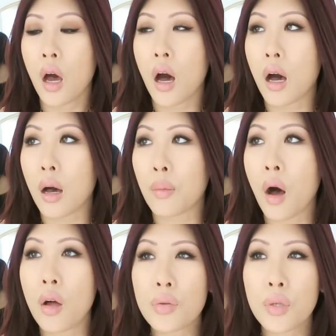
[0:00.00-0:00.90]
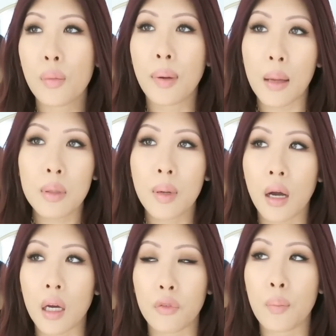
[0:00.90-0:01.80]
Um, also,
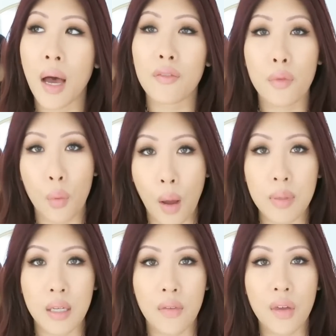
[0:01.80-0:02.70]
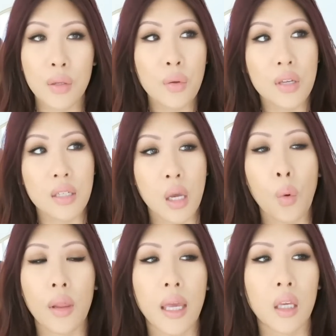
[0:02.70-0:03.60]
BaubleBar, if you buy from the website, they do this thing
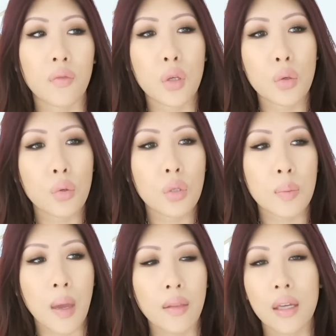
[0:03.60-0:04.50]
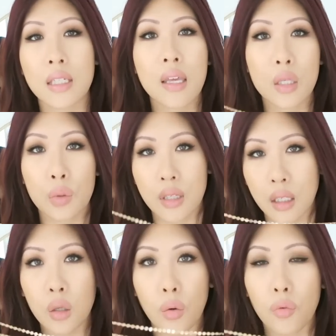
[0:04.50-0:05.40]
where like if you spent, like say this was
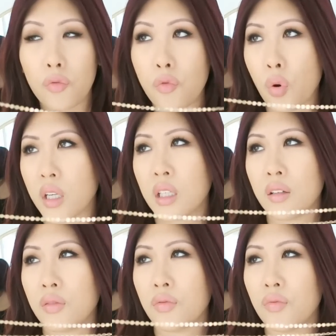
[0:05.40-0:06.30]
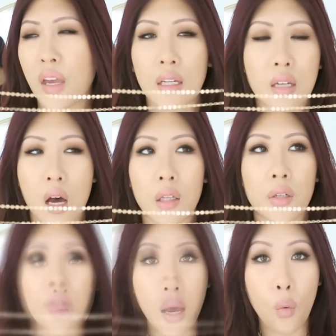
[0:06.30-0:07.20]
like, you know, forty-eight dollars,
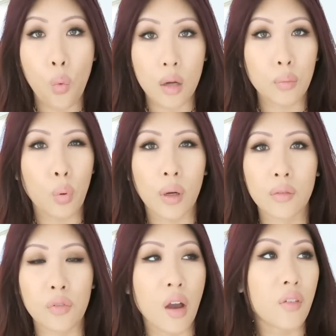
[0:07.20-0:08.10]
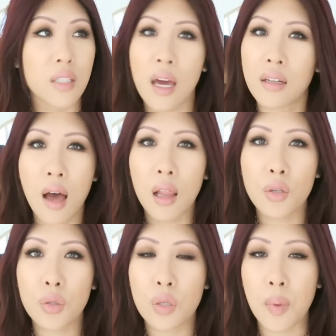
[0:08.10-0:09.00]
you get one point for every ten
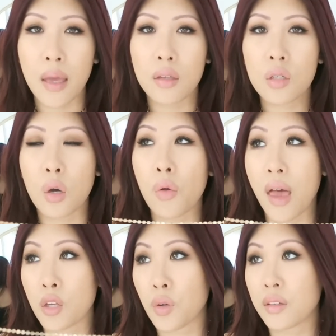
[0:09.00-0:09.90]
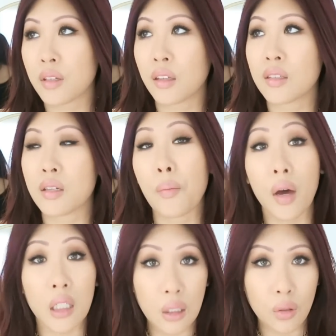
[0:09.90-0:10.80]
dollars you spend. So that translates to
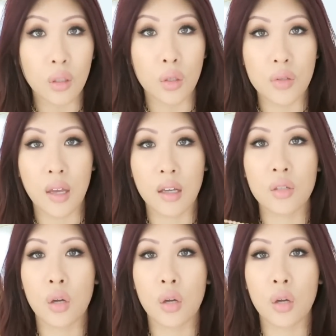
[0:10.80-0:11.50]
money you can use next.